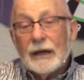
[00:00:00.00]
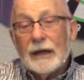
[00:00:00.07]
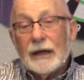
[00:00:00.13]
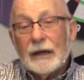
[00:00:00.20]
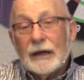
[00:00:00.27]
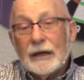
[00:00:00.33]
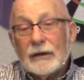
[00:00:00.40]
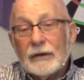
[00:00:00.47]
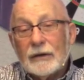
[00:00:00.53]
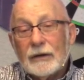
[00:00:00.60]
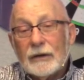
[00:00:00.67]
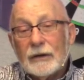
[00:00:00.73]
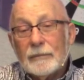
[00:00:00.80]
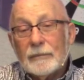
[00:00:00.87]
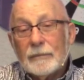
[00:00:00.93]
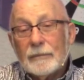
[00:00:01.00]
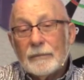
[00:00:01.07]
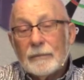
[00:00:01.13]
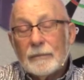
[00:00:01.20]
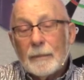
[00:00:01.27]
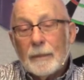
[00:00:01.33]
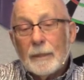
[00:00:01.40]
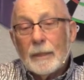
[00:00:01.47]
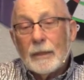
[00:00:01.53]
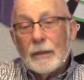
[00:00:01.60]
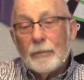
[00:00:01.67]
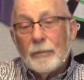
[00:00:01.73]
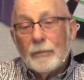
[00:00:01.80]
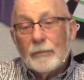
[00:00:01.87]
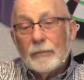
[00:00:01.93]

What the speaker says: and the